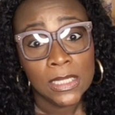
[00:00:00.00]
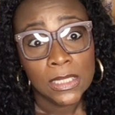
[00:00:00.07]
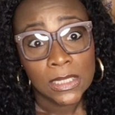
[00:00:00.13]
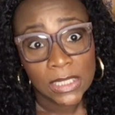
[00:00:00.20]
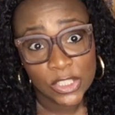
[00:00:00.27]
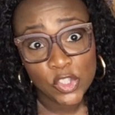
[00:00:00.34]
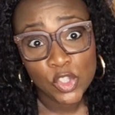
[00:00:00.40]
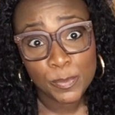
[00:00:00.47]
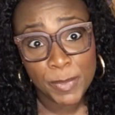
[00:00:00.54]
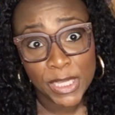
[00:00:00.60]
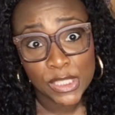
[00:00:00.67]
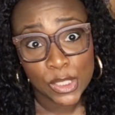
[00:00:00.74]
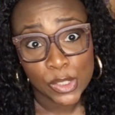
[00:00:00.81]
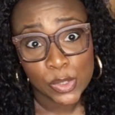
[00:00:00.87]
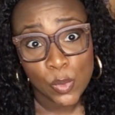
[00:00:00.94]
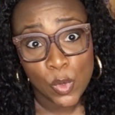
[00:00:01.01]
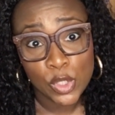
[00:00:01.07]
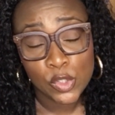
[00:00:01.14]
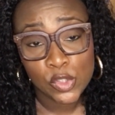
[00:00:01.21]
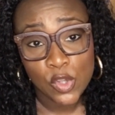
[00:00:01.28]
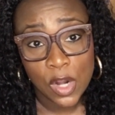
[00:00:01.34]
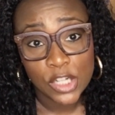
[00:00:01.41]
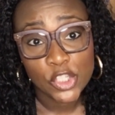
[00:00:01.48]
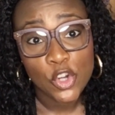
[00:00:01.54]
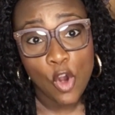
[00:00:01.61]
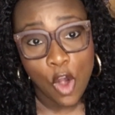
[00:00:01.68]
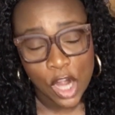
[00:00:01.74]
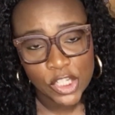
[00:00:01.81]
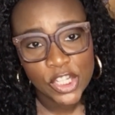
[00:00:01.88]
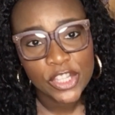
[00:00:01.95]
It's just business. Or you start
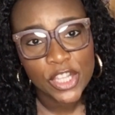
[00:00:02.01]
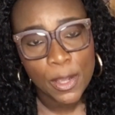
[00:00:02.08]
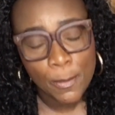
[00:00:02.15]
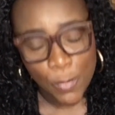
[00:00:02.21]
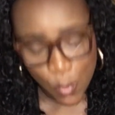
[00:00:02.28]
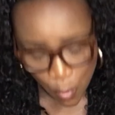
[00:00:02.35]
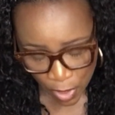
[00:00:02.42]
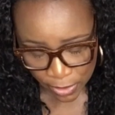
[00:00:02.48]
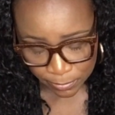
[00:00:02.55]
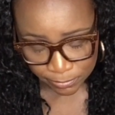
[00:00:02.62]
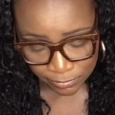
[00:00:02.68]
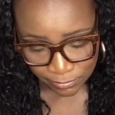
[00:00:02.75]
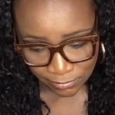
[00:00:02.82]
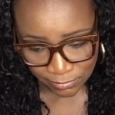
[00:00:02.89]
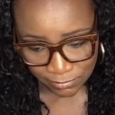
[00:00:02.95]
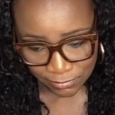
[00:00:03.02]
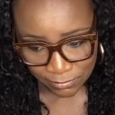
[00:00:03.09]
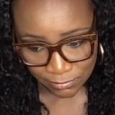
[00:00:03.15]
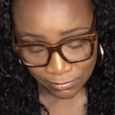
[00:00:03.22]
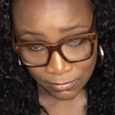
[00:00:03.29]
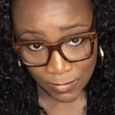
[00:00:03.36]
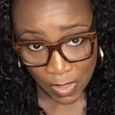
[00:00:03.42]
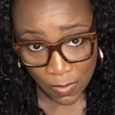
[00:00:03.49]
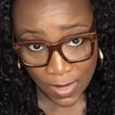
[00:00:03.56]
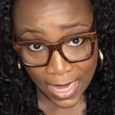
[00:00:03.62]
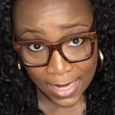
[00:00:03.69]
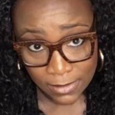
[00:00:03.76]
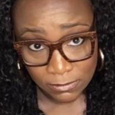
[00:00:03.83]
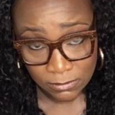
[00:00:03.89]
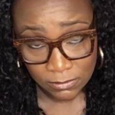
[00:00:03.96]
charging them more. Okay?
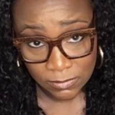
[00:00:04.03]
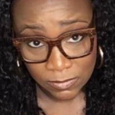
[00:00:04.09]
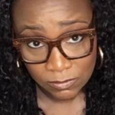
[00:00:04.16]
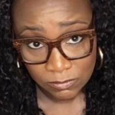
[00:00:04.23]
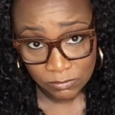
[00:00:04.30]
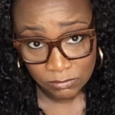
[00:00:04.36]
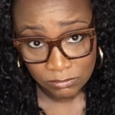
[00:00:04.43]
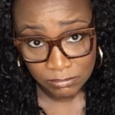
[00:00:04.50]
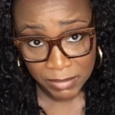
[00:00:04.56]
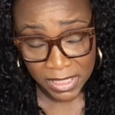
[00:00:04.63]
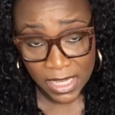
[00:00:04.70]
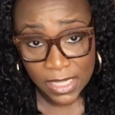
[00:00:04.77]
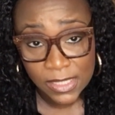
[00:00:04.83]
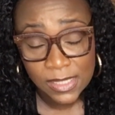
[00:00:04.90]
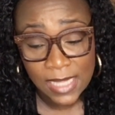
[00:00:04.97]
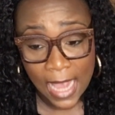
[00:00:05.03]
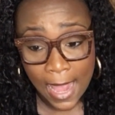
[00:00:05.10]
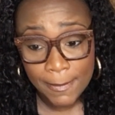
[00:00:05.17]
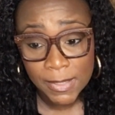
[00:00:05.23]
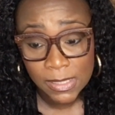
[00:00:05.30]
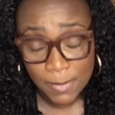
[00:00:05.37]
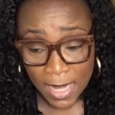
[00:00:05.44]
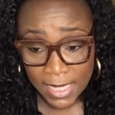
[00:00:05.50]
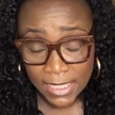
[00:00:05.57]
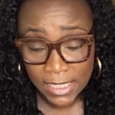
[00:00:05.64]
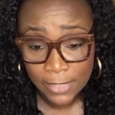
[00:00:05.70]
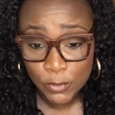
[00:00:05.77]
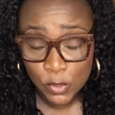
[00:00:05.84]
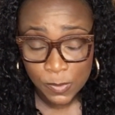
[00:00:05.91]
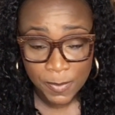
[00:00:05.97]
Because time is money. And
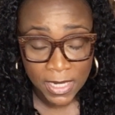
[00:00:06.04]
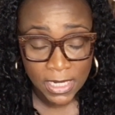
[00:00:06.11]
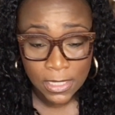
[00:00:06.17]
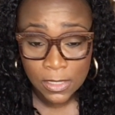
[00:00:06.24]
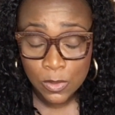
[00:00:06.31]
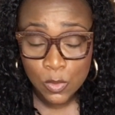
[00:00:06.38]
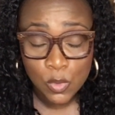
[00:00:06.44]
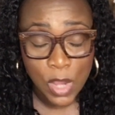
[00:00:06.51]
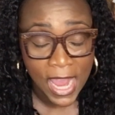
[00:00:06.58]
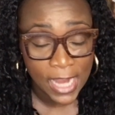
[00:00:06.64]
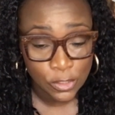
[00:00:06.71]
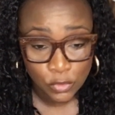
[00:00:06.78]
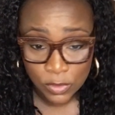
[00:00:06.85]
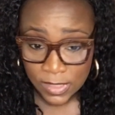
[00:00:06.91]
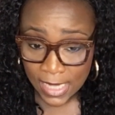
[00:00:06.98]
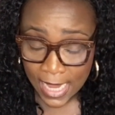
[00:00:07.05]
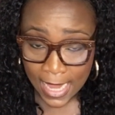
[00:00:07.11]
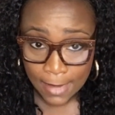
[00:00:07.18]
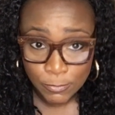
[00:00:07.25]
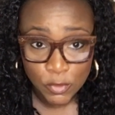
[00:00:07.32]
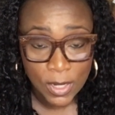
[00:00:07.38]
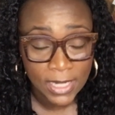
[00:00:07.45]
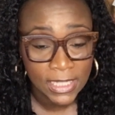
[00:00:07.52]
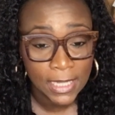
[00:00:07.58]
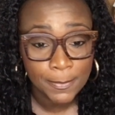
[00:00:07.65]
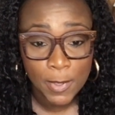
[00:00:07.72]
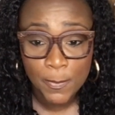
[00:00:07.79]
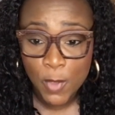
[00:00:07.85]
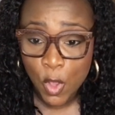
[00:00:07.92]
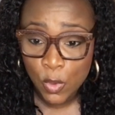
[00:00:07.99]
if you're spending extra time trying to keep
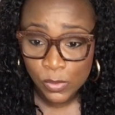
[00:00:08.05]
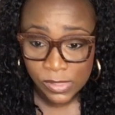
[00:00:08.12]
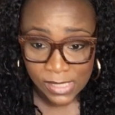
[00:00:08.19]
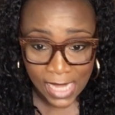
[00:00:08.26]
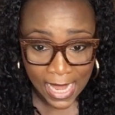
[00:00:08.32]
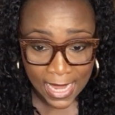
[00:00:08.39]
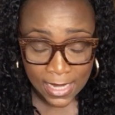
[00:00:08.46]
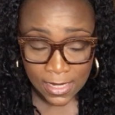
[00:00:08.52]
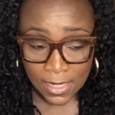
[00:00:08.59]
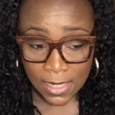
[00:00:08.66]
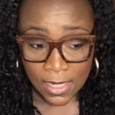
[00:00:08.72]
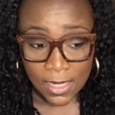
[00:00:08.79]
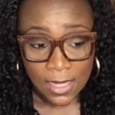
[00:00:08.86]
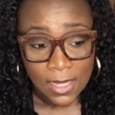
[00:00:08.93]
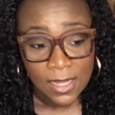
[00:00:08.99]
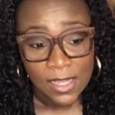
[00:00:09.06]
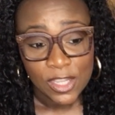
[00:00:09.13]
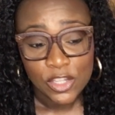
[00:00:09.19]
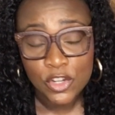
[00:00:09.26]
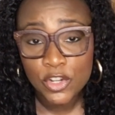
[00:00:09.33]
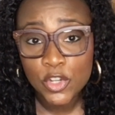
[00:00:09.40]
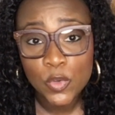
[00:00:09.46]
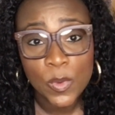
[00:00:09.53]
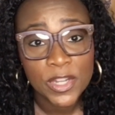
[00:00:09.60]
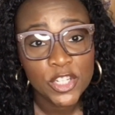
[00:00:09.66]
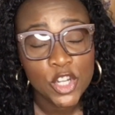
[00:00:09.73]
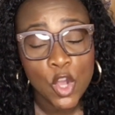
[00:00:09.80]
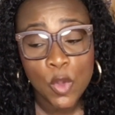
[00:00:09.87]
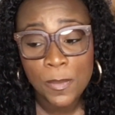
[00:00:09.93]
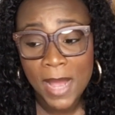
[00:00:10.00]
up an old set, you're doing
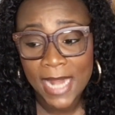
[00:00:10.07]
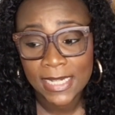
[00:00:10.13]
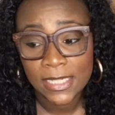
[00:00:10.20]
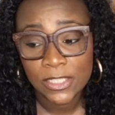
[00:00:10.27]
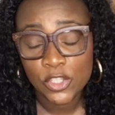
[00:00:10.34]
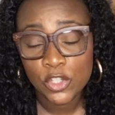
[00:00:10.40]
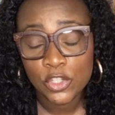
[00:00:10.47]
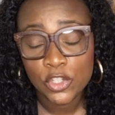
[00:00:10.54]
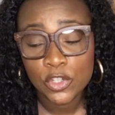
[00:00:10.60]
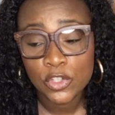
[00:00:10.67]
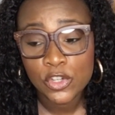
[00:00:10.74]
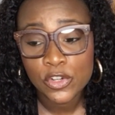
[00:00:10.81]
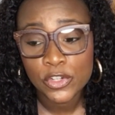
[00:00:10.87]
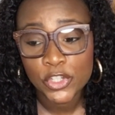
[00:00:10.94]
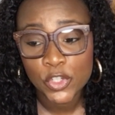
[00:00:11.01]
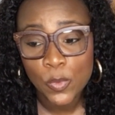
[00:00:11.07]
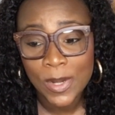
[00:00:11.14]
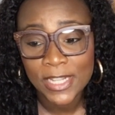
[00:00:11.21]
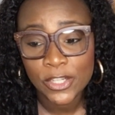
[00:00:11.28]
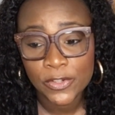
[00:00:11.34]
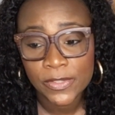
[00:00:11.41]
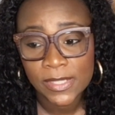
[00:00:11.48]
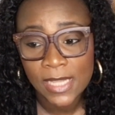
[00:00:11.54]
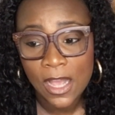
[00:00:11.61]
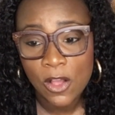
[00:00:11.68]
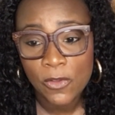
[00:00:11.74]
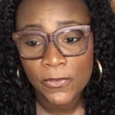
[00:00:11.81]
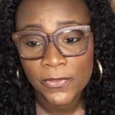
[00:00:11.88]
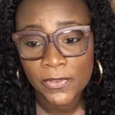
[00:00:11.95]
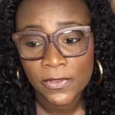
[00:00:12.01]
nobody. You're shorting
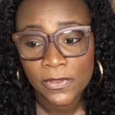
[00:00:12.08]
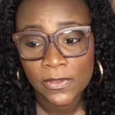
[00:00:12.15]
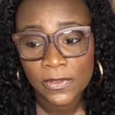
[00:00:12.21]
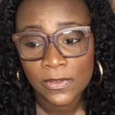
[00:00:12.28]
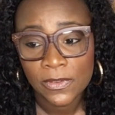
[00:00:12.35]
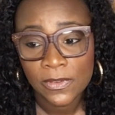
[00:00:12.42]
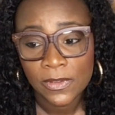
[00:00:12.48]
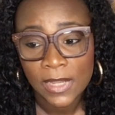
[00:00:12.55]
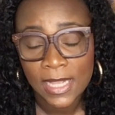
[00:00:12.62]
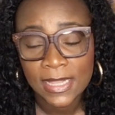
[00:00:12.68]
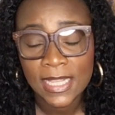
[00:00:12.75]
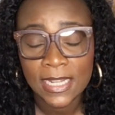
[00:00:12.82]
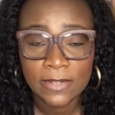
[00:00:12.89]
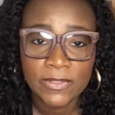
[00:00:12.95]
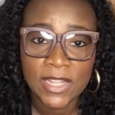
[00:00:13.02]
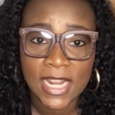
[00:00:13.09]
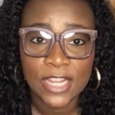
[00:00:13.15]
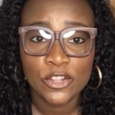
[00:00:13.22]
yourself at the end of the day.